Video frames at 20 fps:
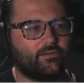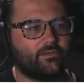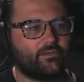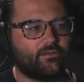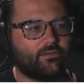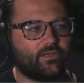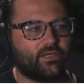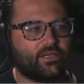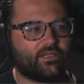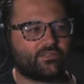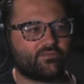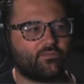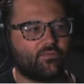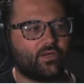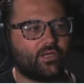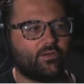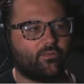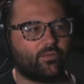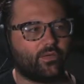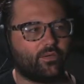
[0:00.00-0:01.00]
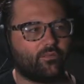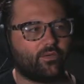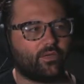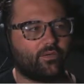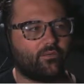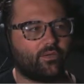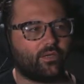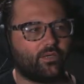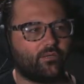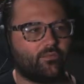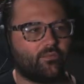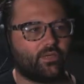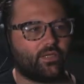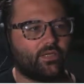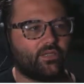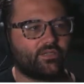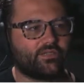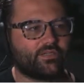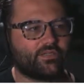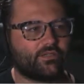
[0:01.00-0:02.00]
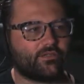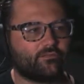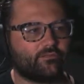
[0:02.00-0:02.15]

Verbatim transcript: Yeah, it's way, way, way, way, way easier.